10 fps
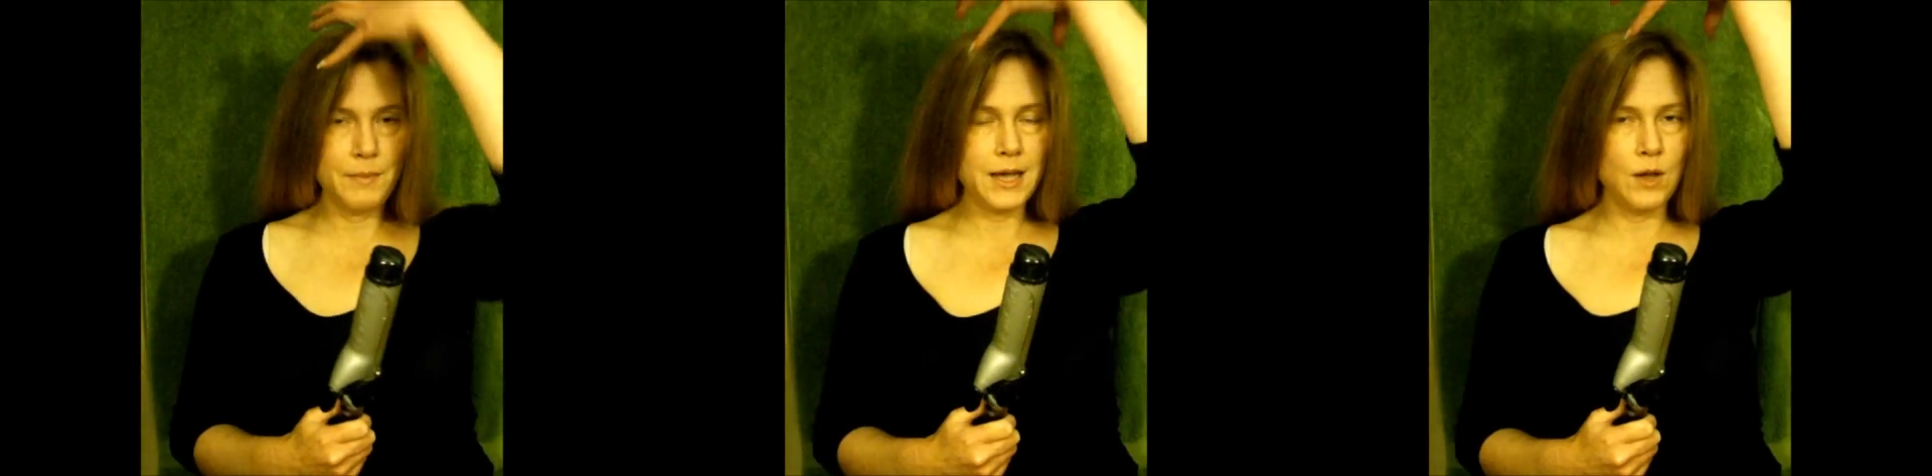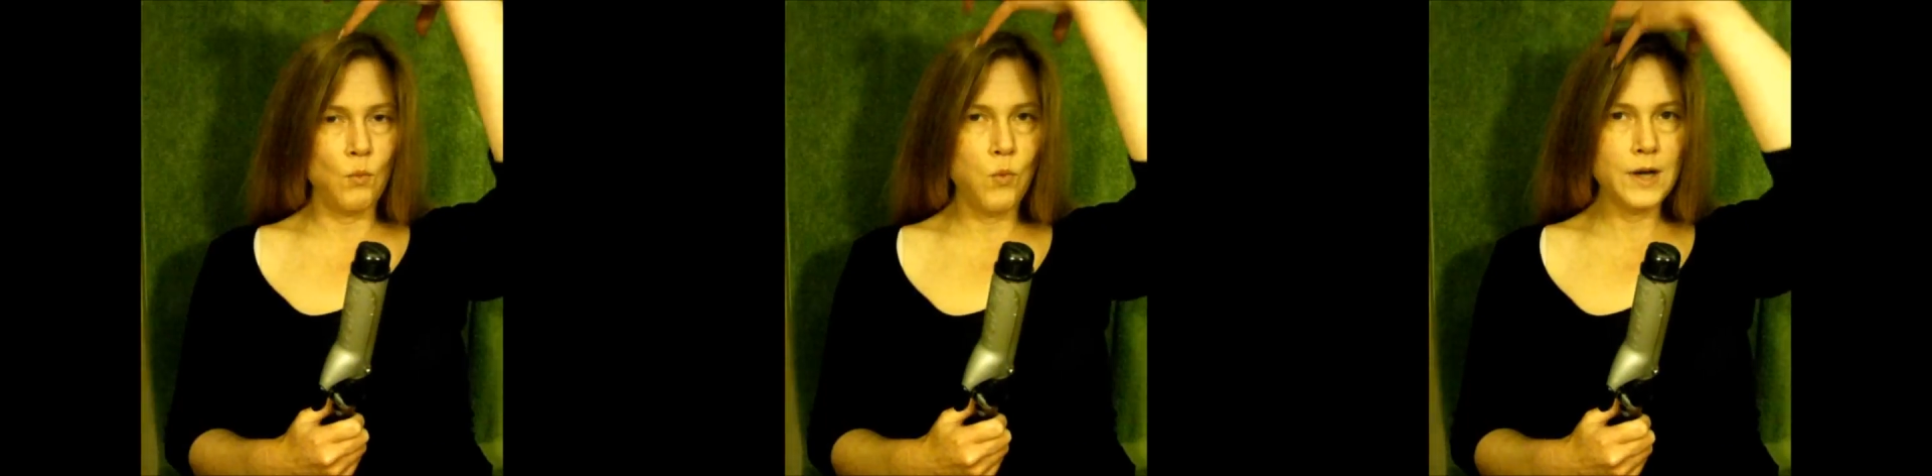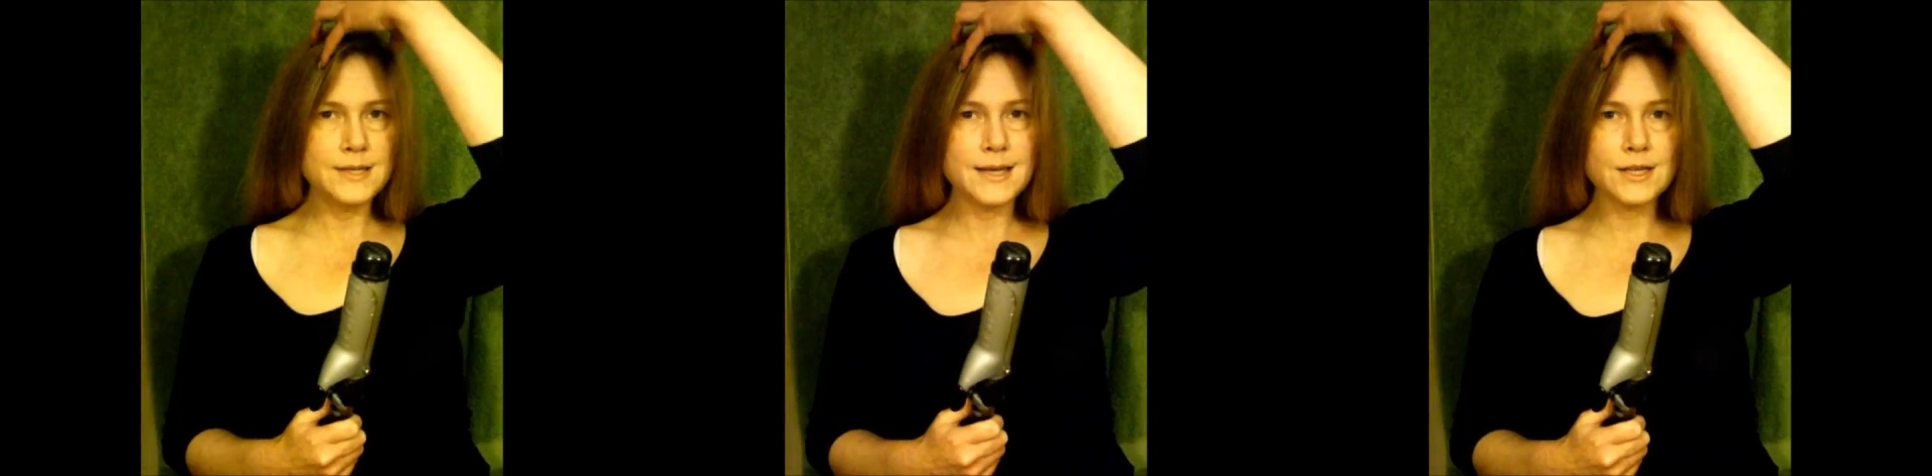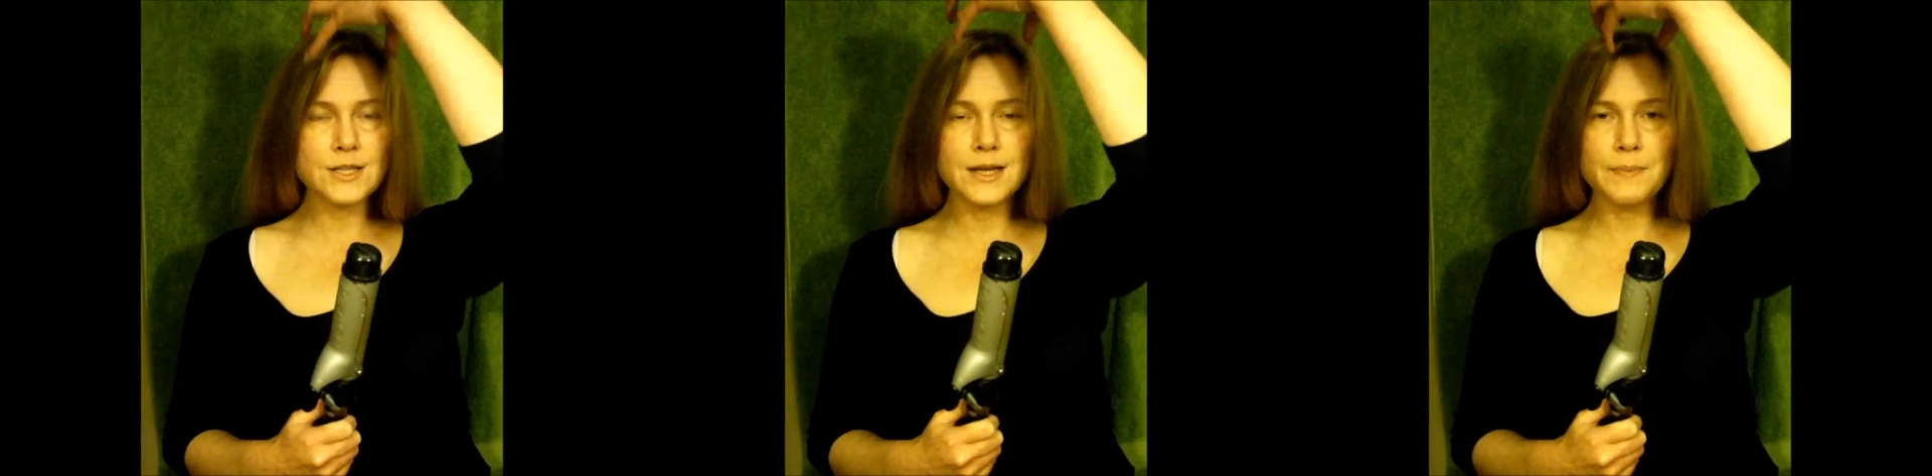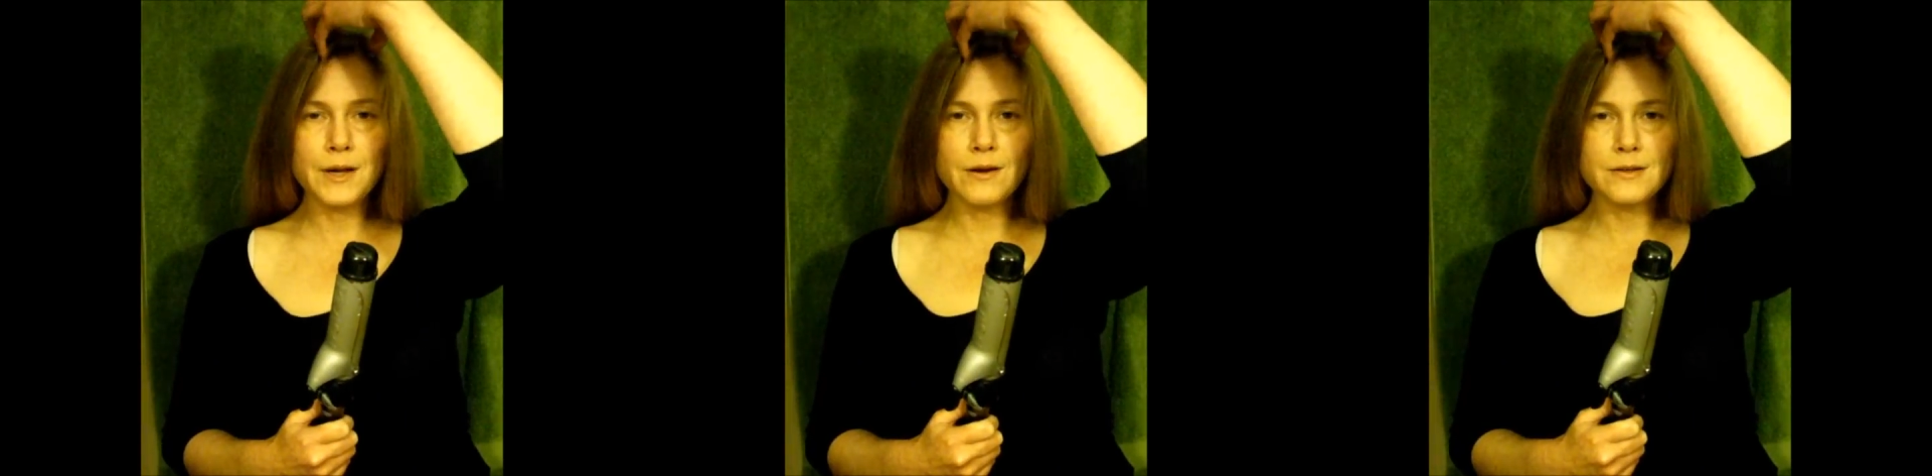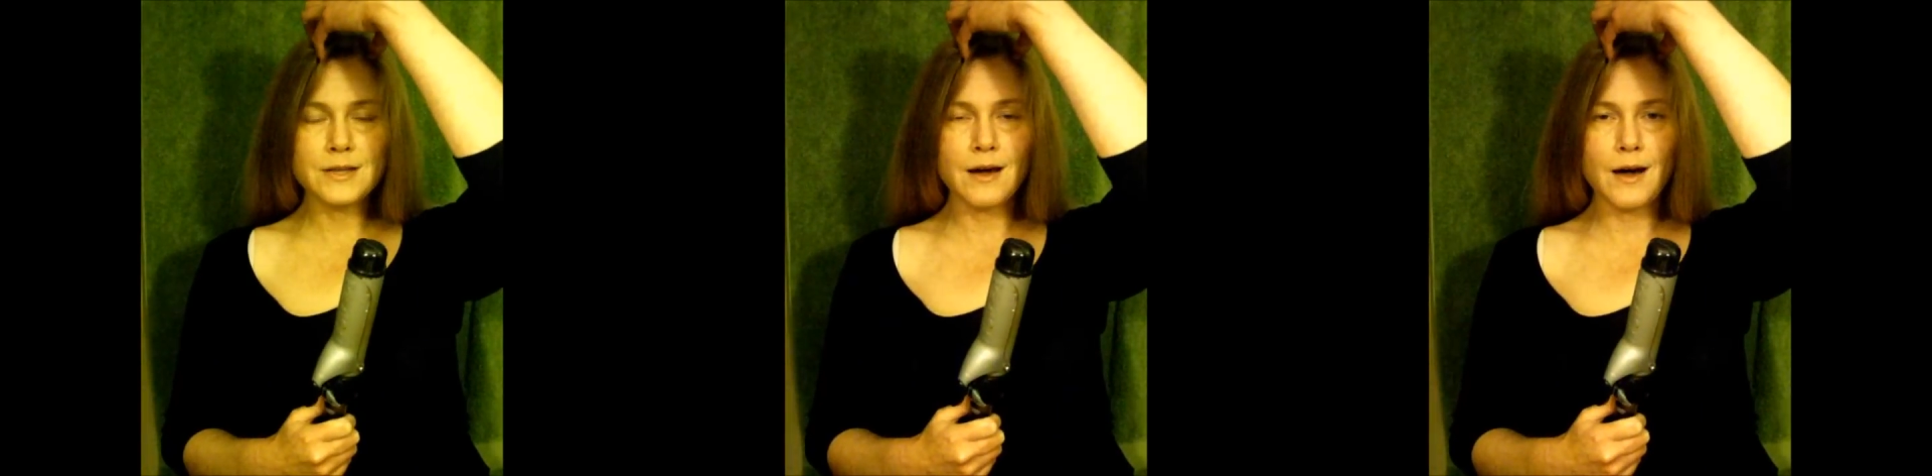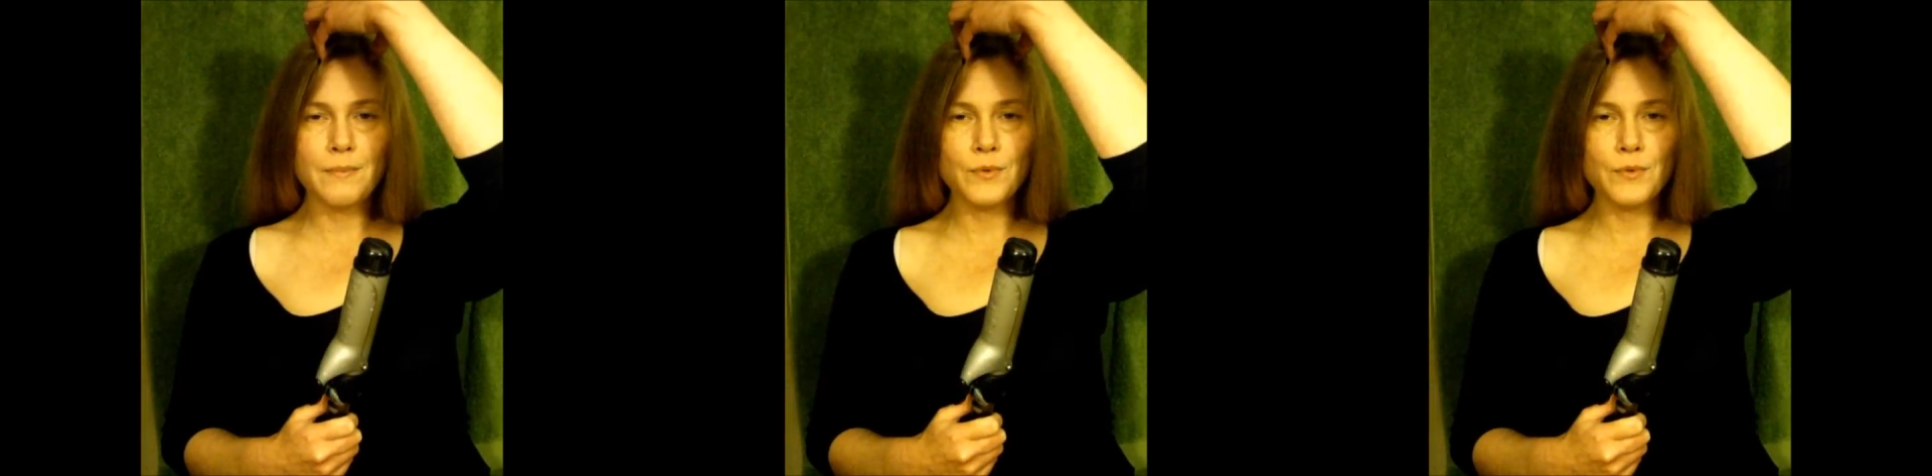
making one section up here on top